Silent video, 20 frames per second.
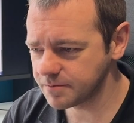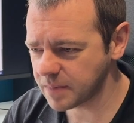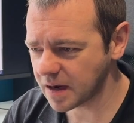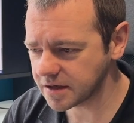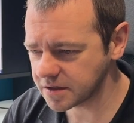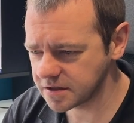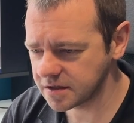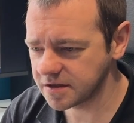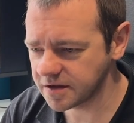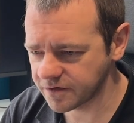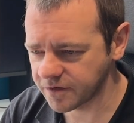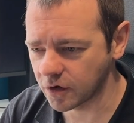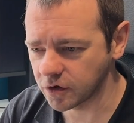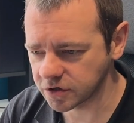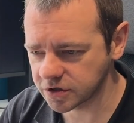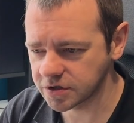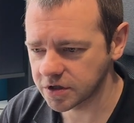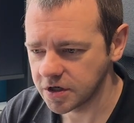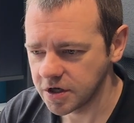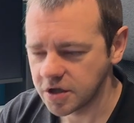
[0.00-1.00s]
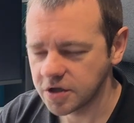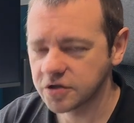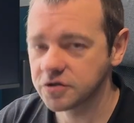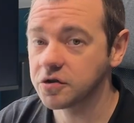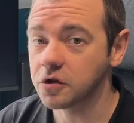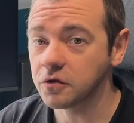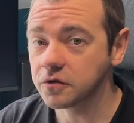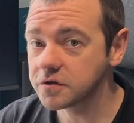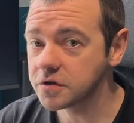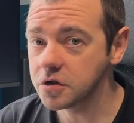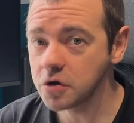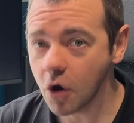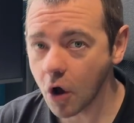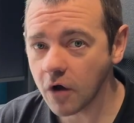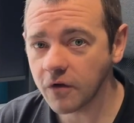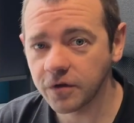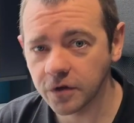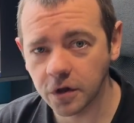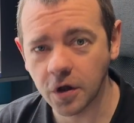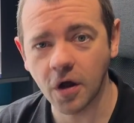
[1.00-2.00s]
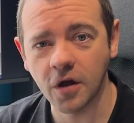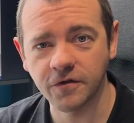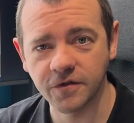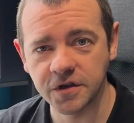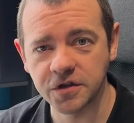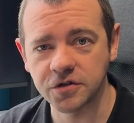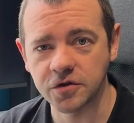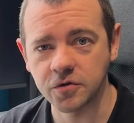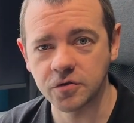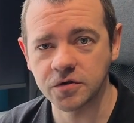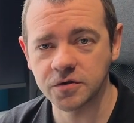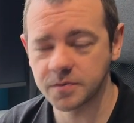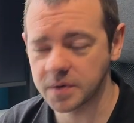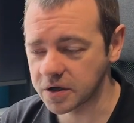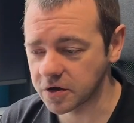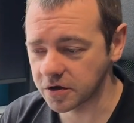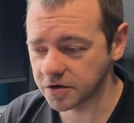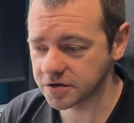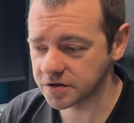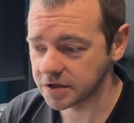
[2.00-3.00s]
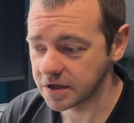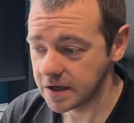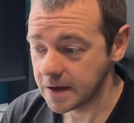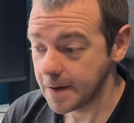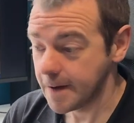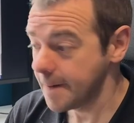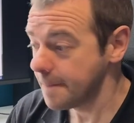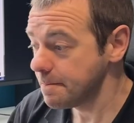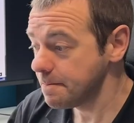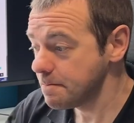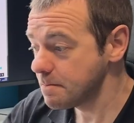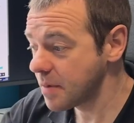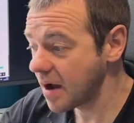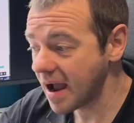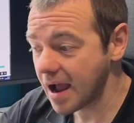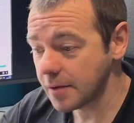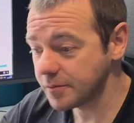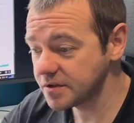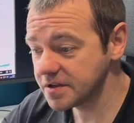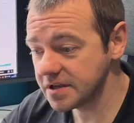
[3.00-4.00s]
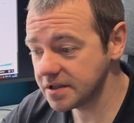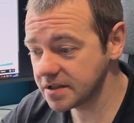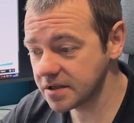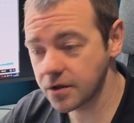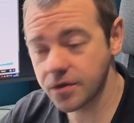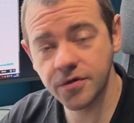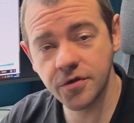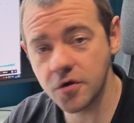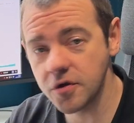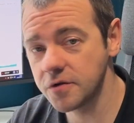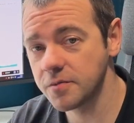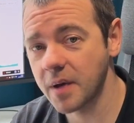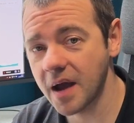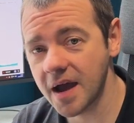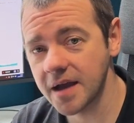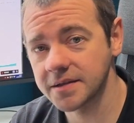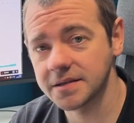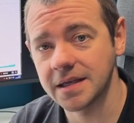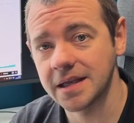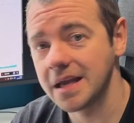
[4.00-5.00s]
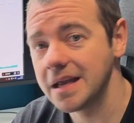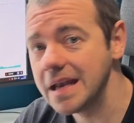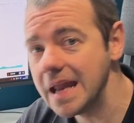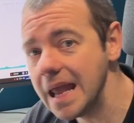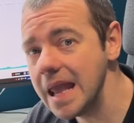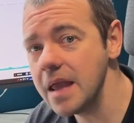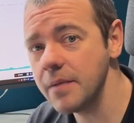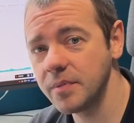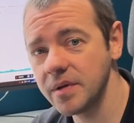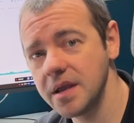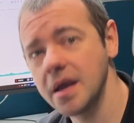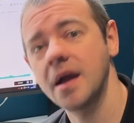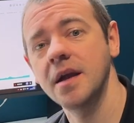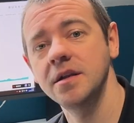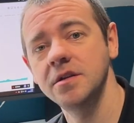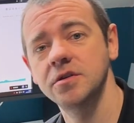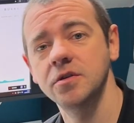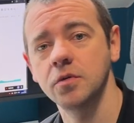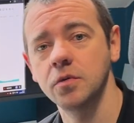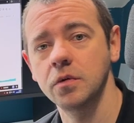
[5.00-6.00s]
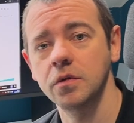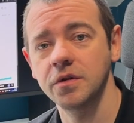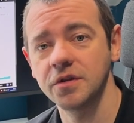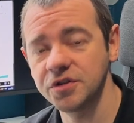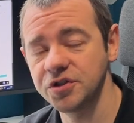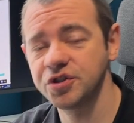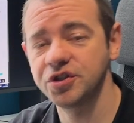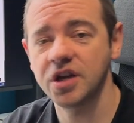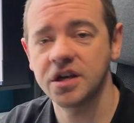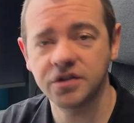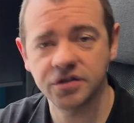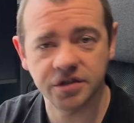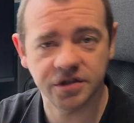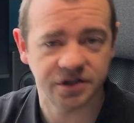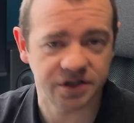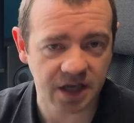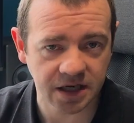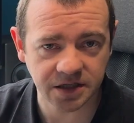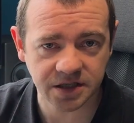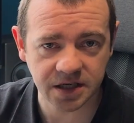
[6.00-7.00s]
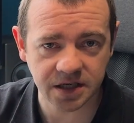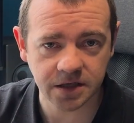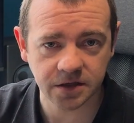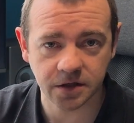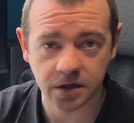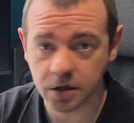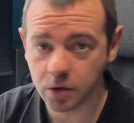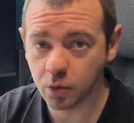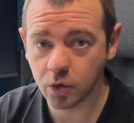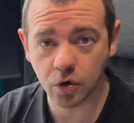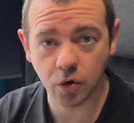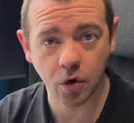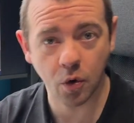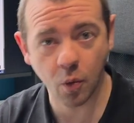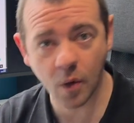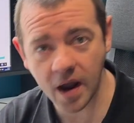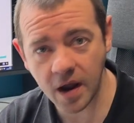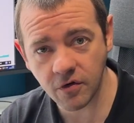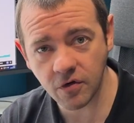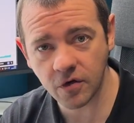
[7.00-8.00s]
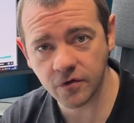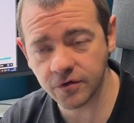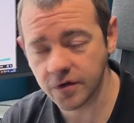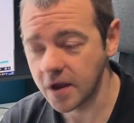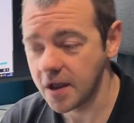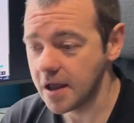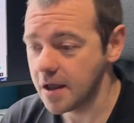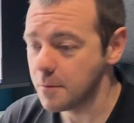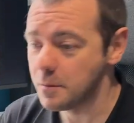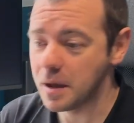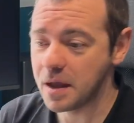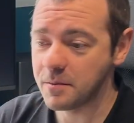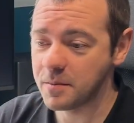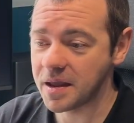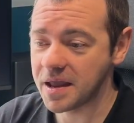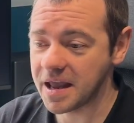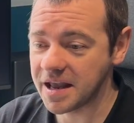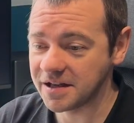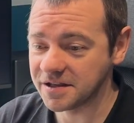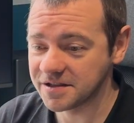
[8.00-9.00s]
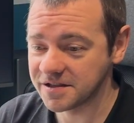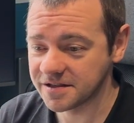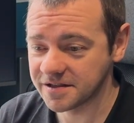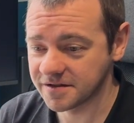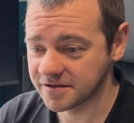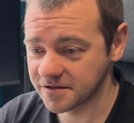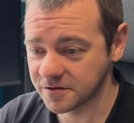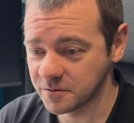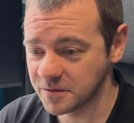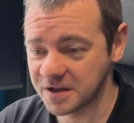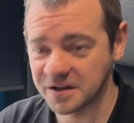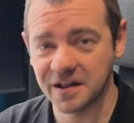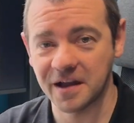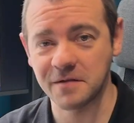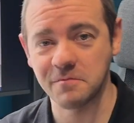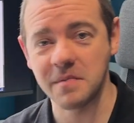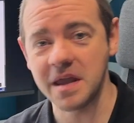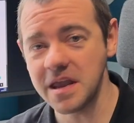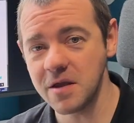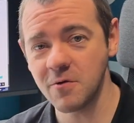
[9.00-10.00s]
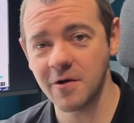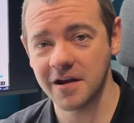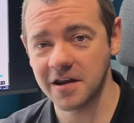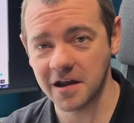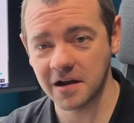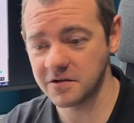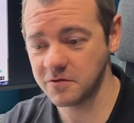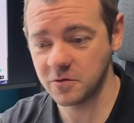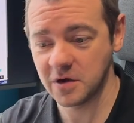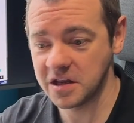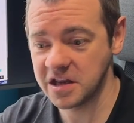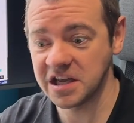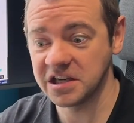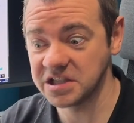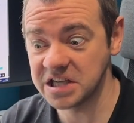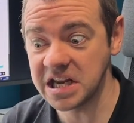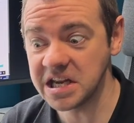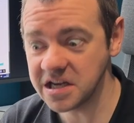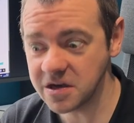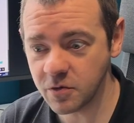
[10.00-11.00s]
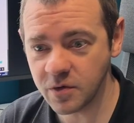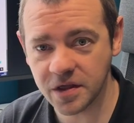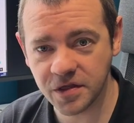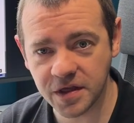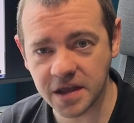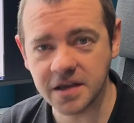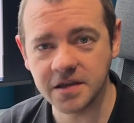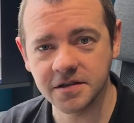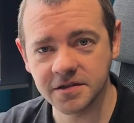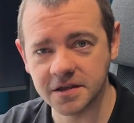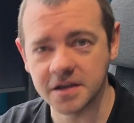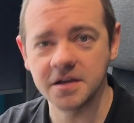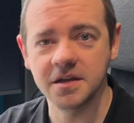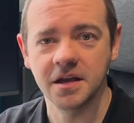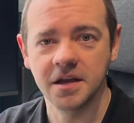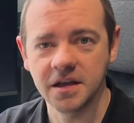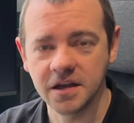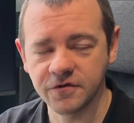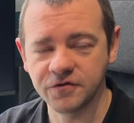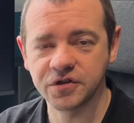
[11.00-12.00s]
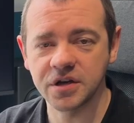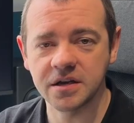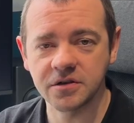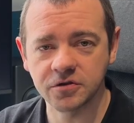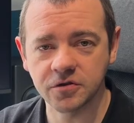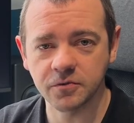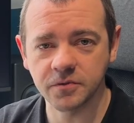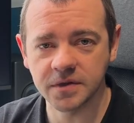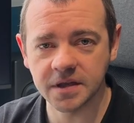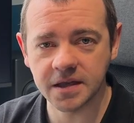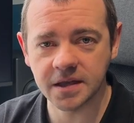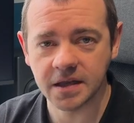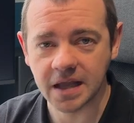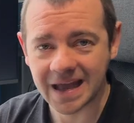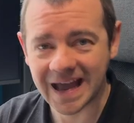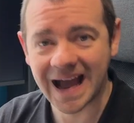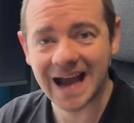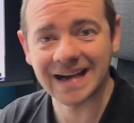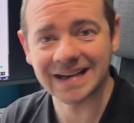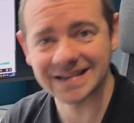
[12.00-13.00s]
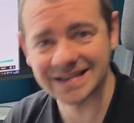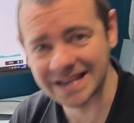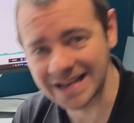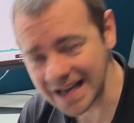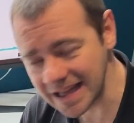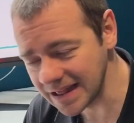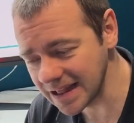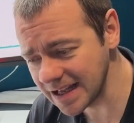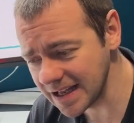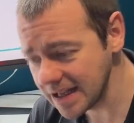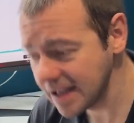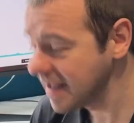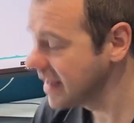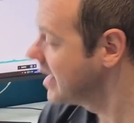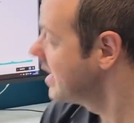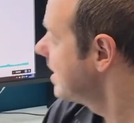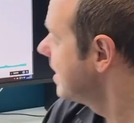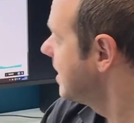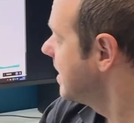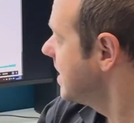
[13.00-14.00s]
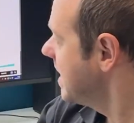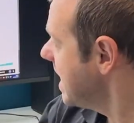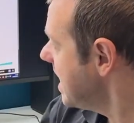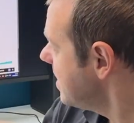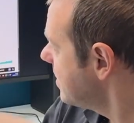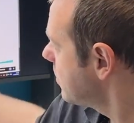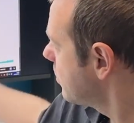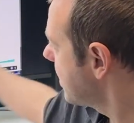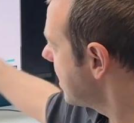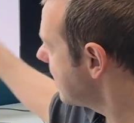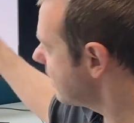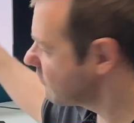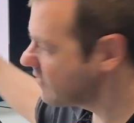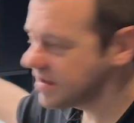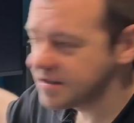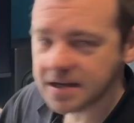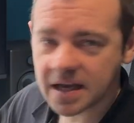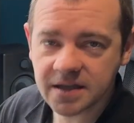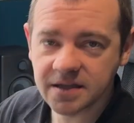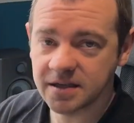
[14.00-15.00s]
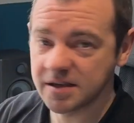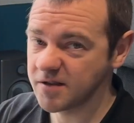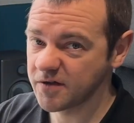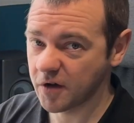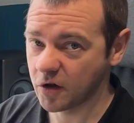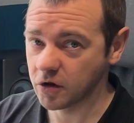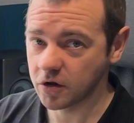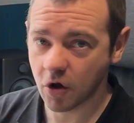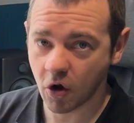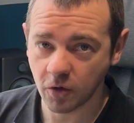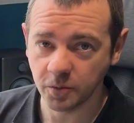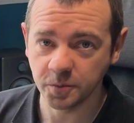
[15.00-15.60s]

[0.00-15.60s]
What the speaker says: back to defaults solves an awful lot of issues, because perhaps it's a third party, an API tool that's changed the setting that you were unaware of. Maybe it's something like me where you tinker with things and you've changed something accidentally. Either way, resetting to default